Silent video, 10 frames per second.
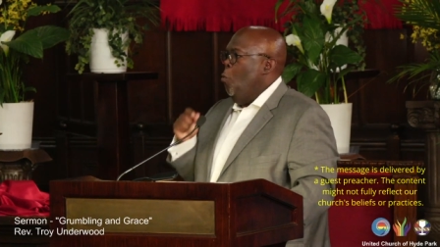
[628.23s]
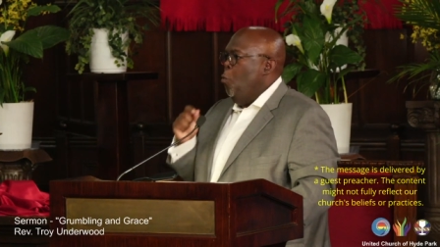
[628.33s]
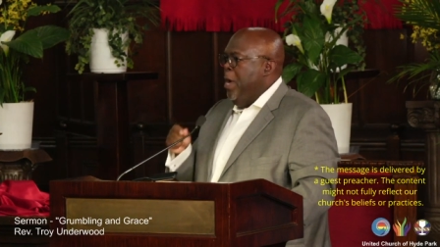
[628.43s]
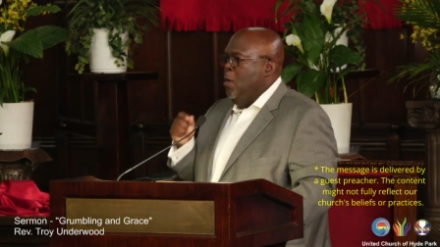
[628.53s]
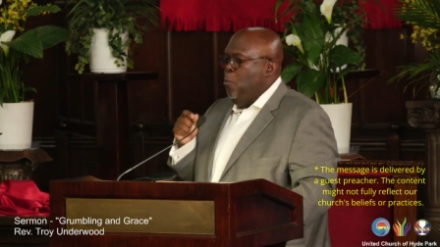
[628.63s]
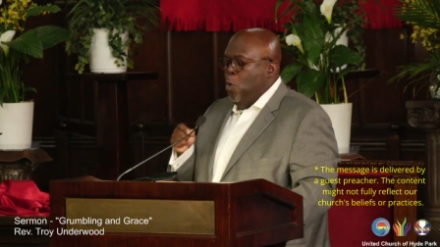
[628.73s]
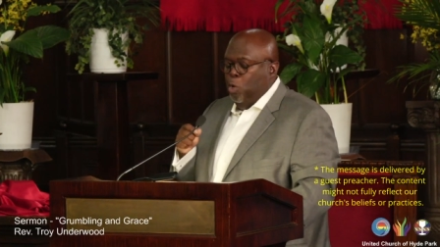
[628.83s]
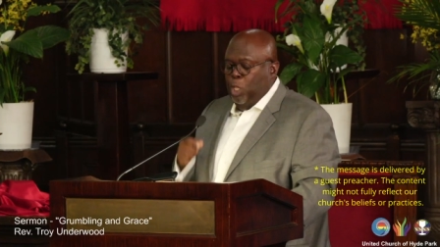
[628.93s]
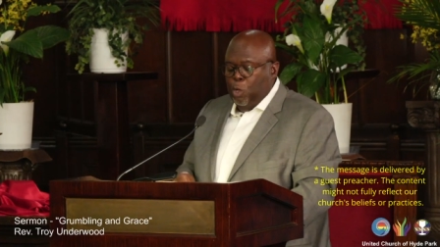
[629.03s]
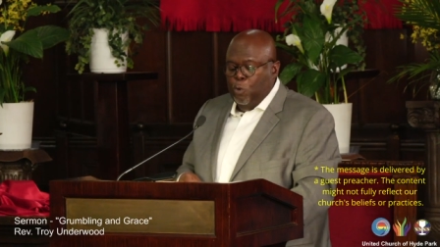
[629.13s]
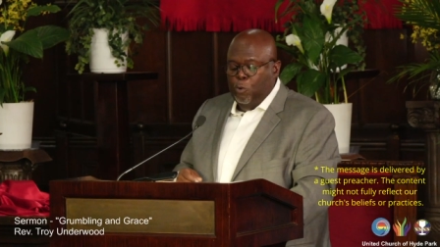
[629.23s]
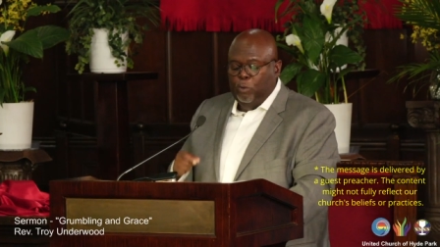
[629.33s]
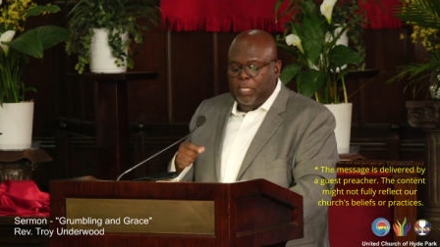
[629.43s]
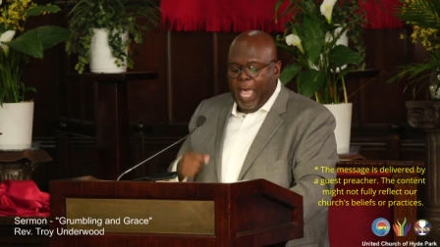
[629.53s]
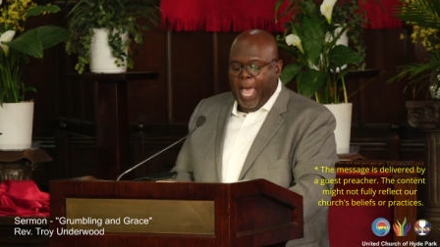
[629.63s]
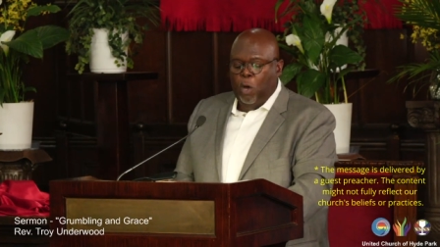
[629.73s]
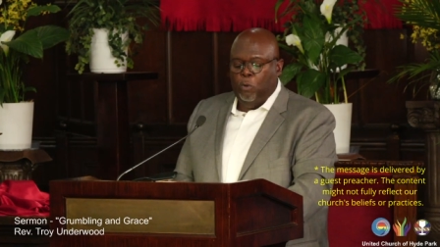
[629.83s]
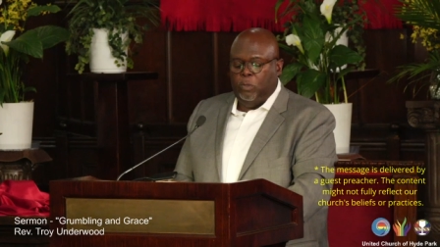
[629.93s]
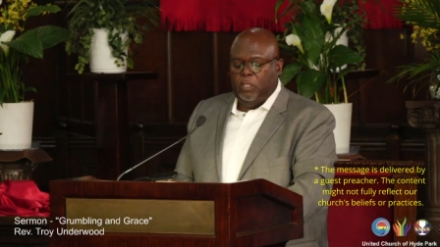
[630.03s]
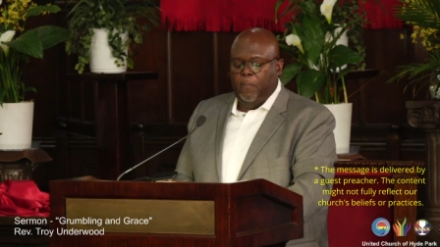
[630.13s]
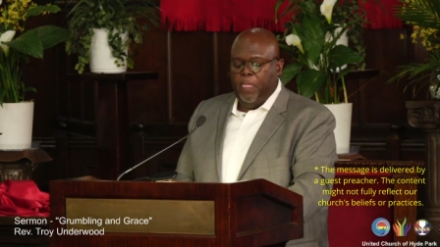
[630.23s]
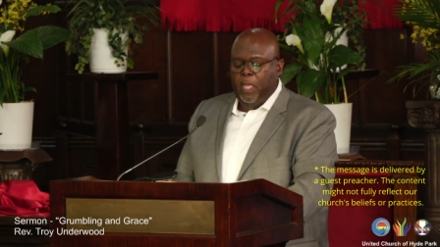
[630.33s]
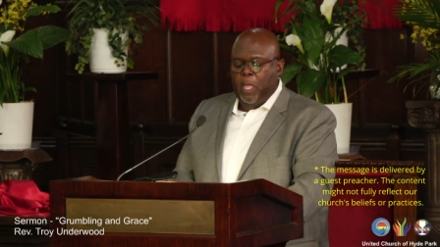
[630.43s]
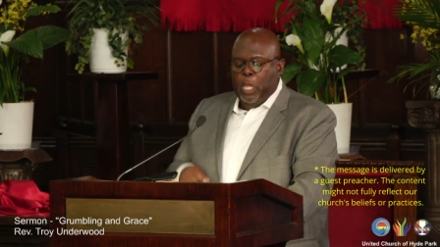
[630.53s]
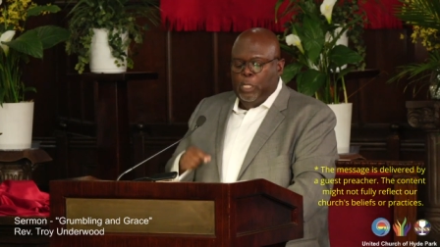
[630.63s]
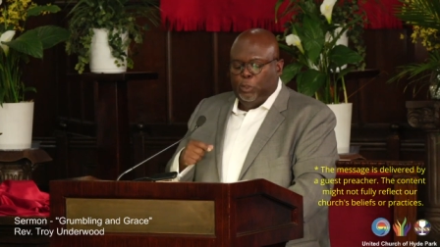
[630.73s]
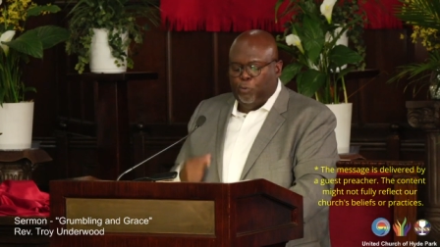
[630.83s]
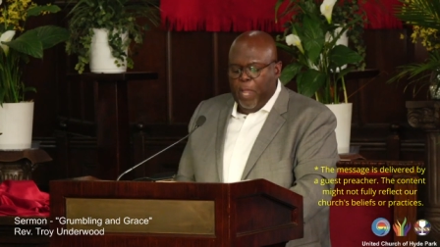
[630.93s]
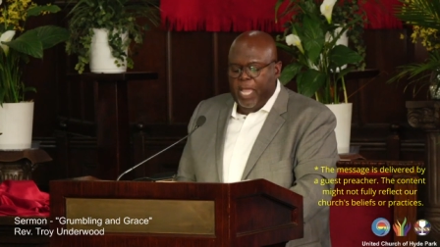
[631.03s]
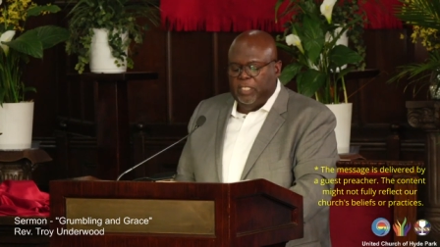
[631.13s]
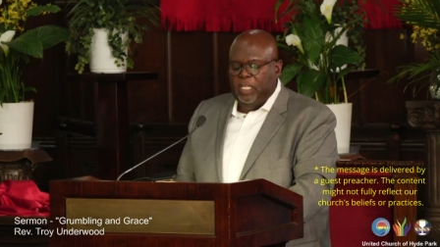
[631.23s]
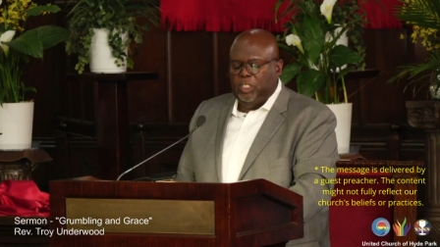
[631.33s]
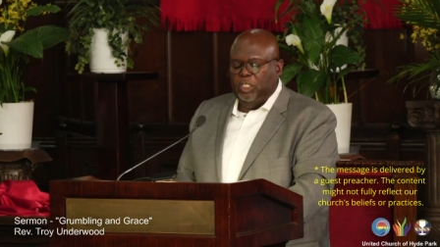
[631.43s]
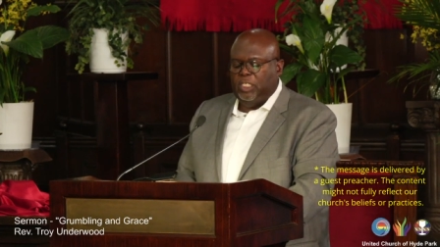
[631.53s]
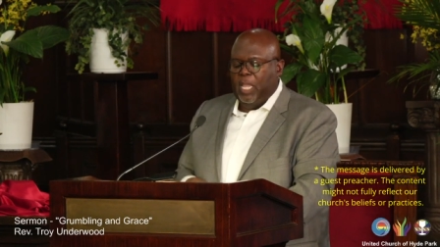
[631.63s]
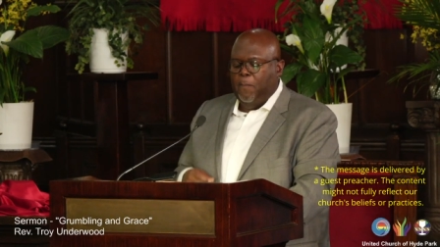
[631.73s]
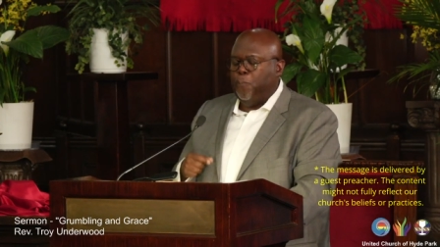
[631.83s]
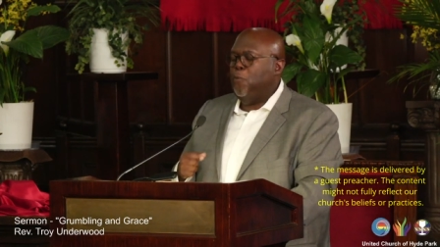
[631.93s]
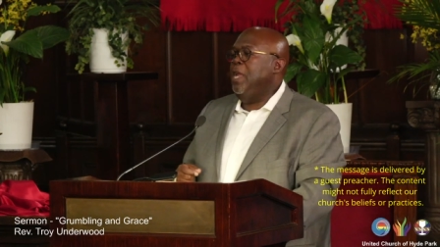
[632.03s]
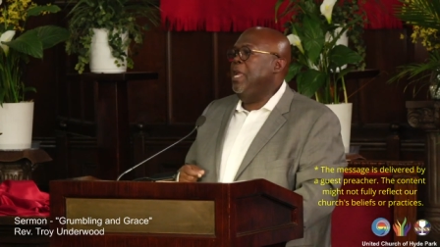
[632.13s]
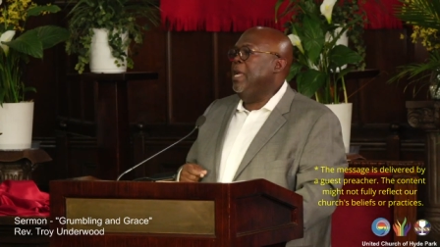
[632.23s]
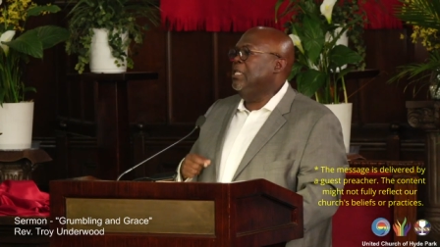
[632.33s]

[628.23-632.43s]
we will lose out. Transitions can bring a